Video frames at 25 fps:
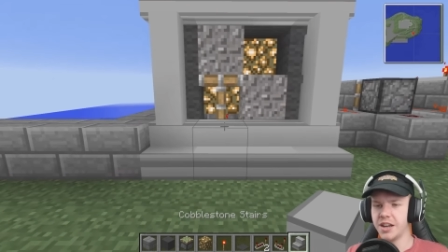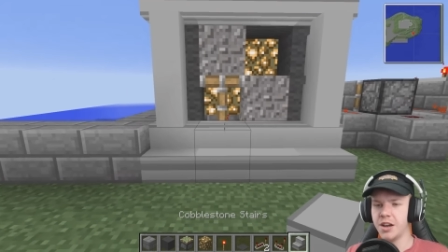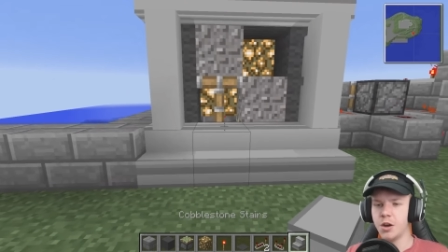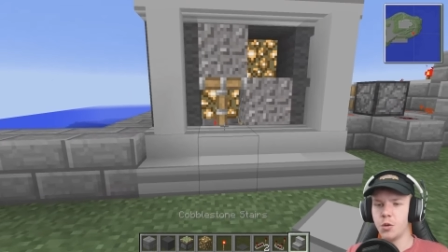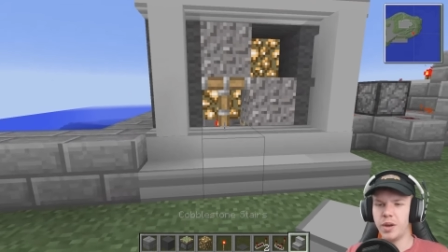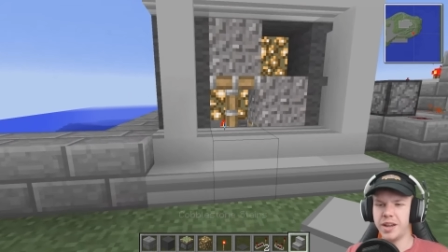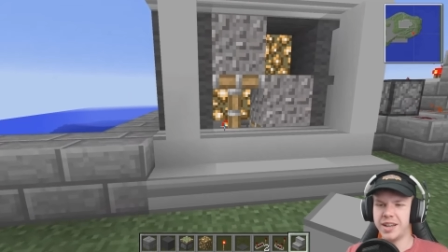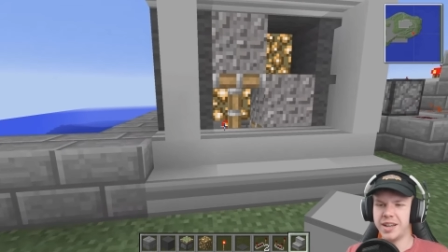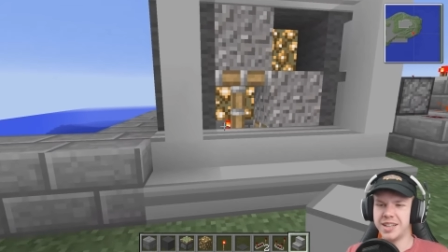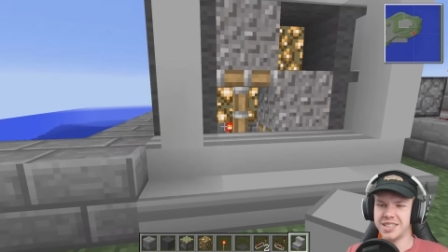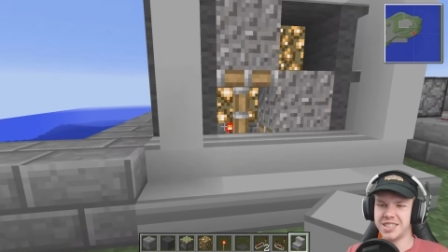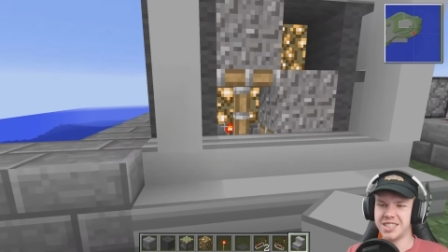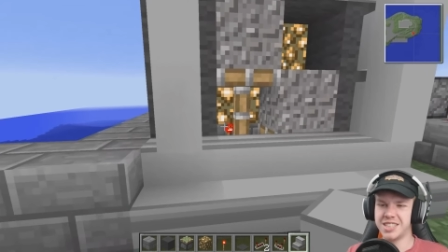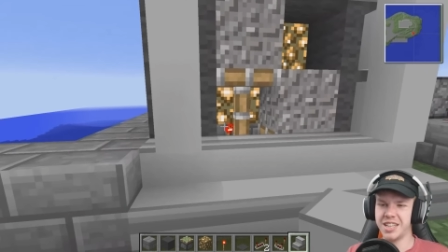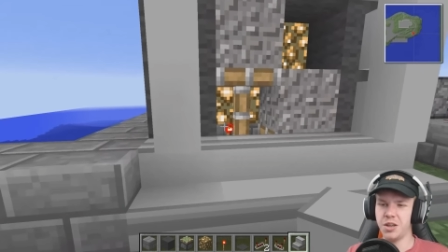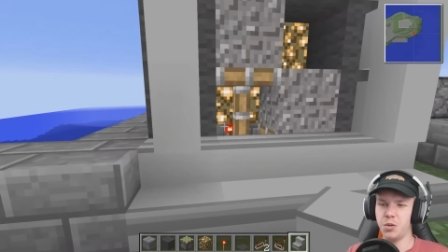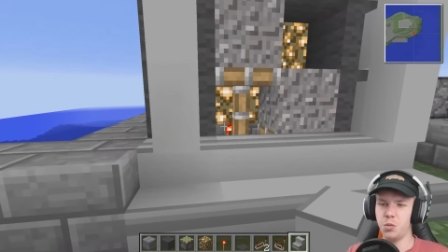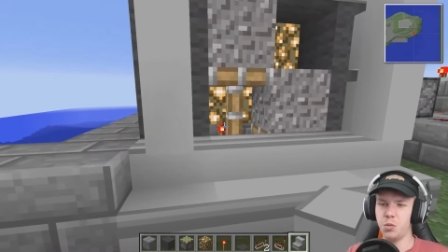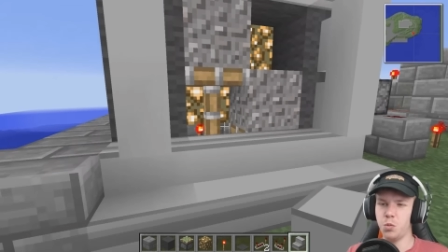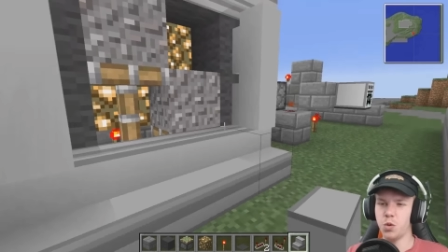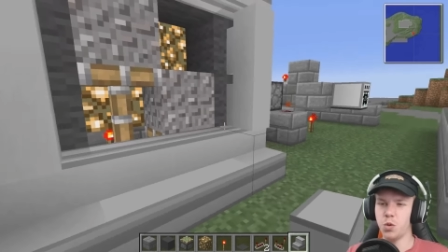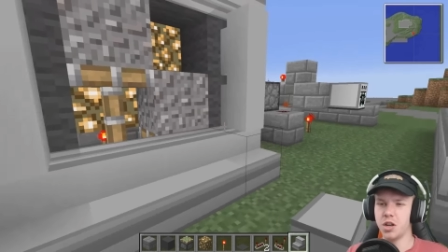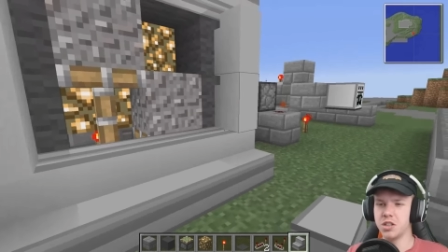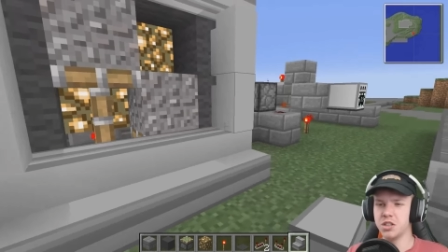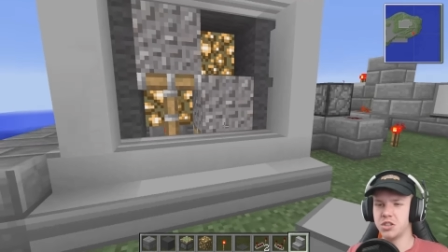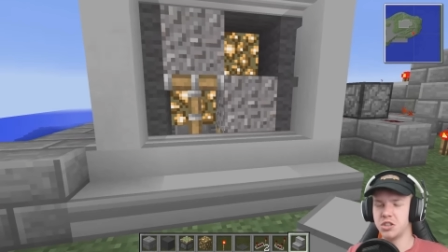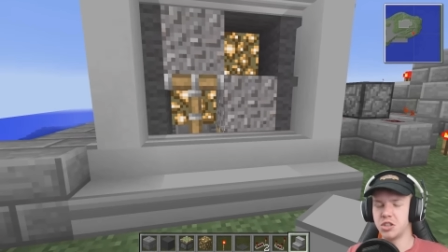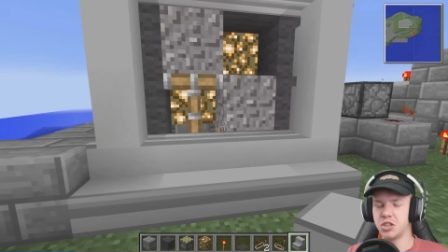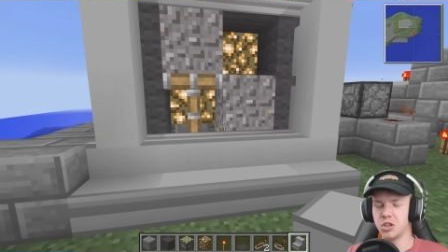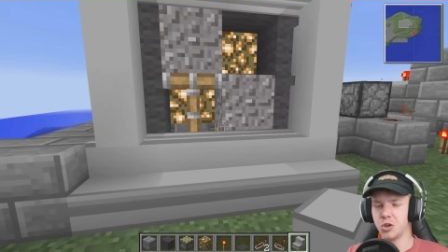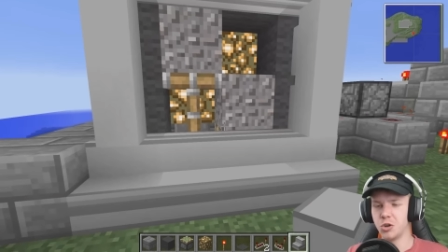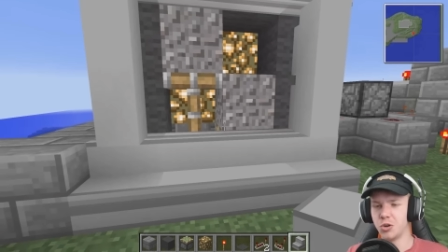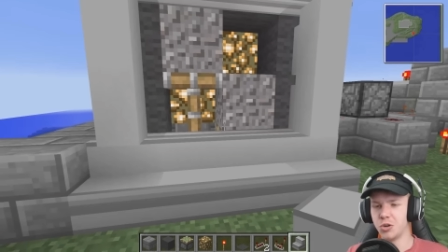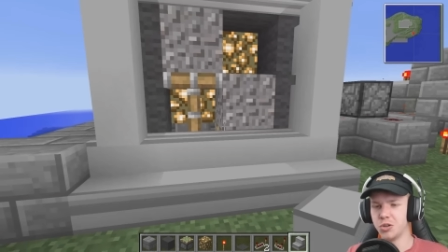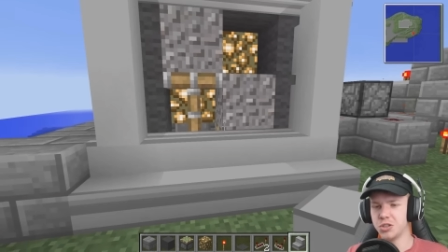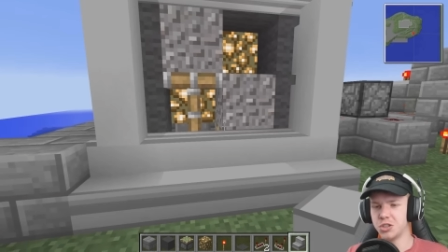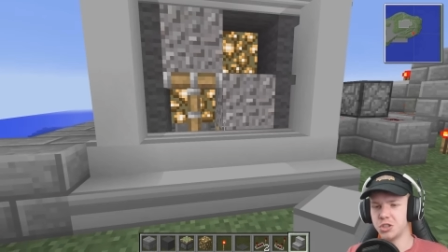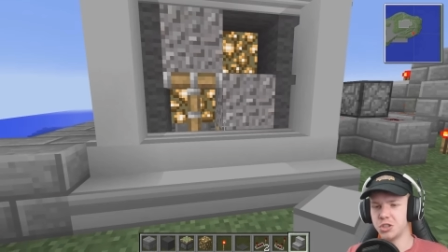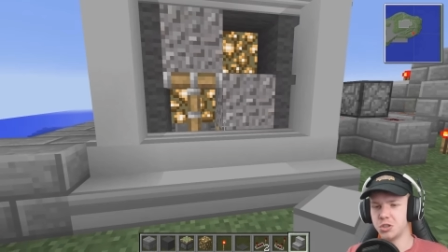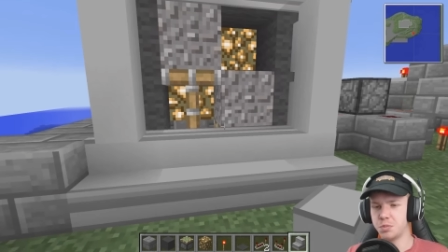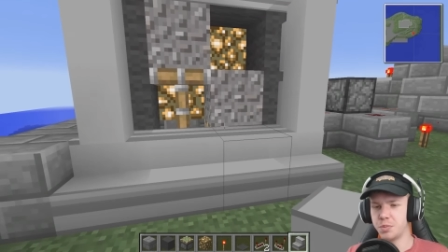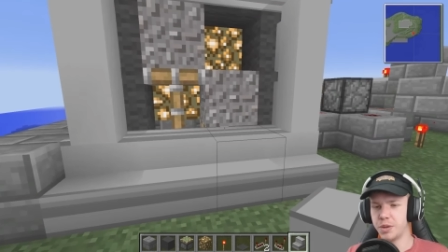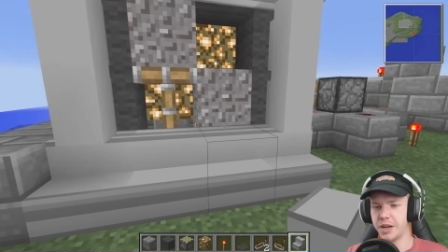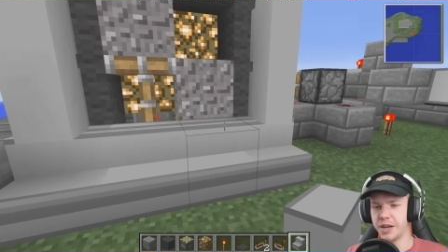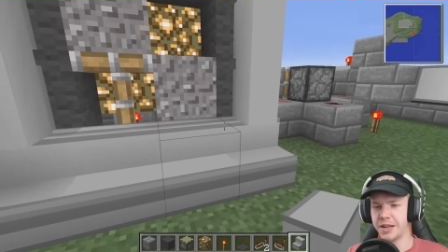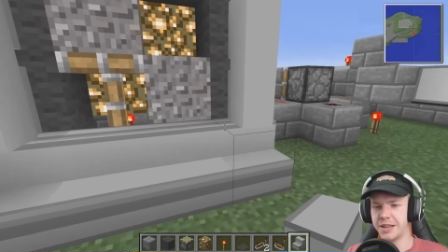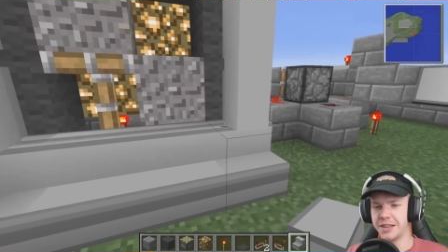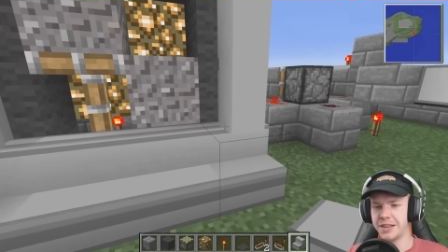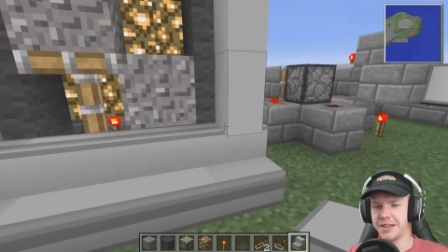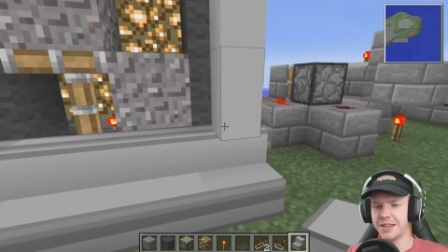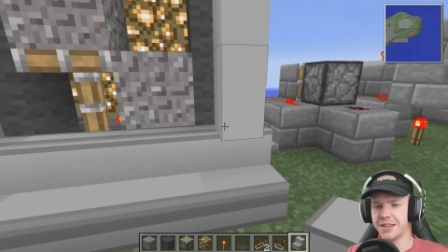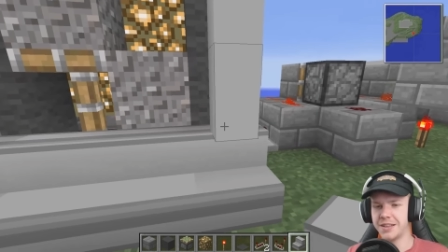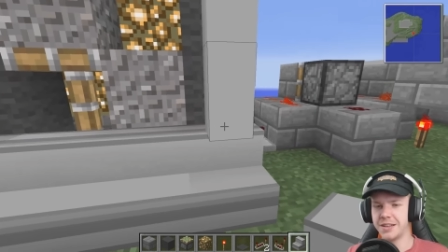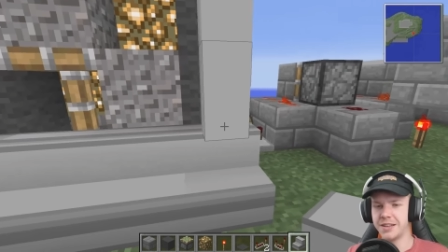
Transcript: We can see one torch, but